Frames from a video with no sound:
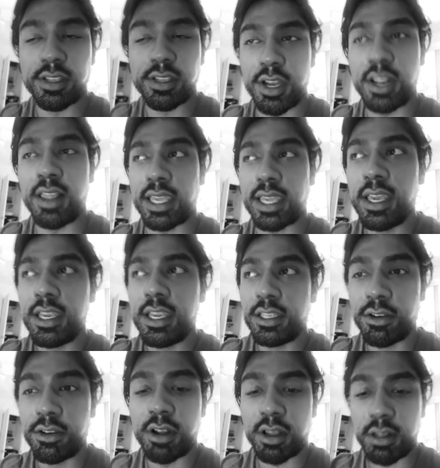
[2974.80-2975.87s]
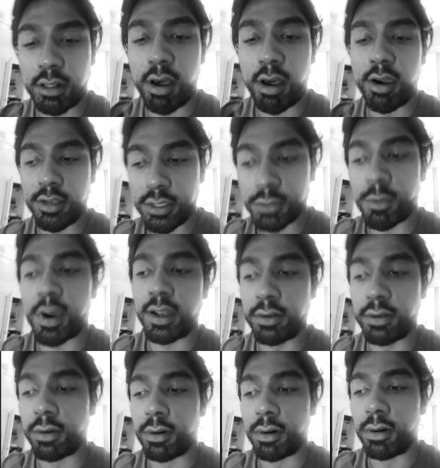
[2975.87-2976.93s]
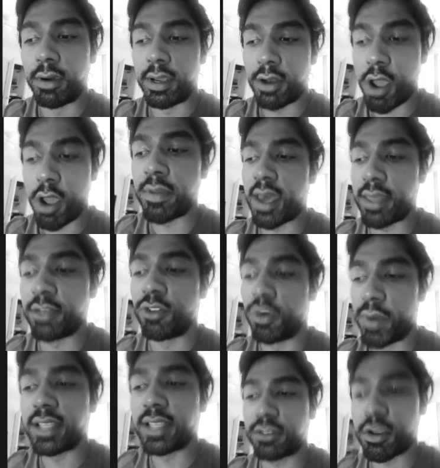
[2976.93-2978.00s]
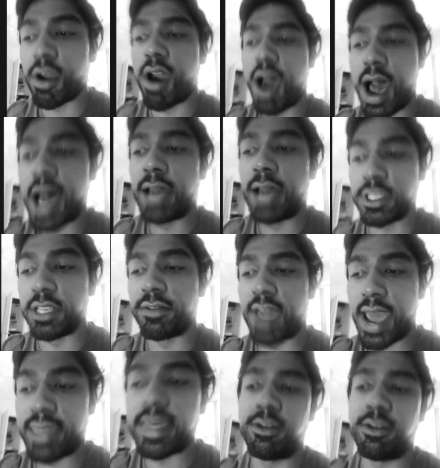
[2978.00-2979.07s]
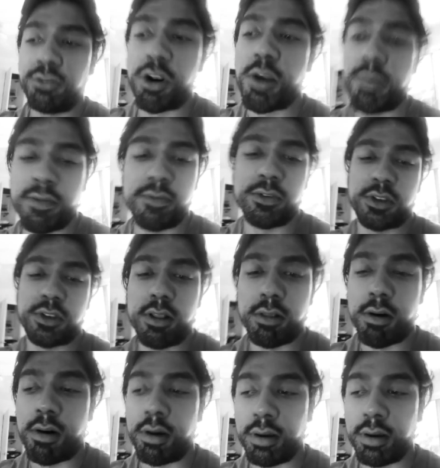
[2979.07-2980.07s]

kind of like you've got to close one door and open the other door, but it's so hard when you've had that door open for so long.